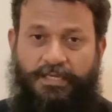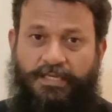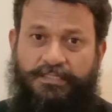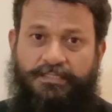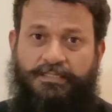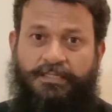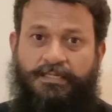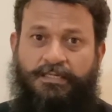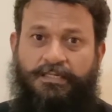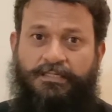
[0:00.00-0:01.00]
is
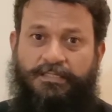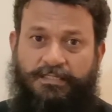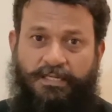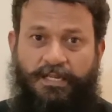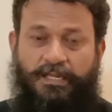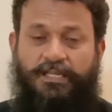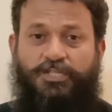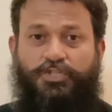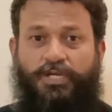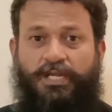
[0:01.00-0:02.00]
still
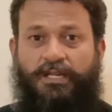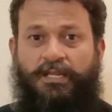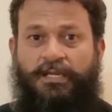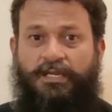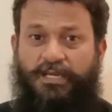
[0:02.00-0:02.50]
in jail,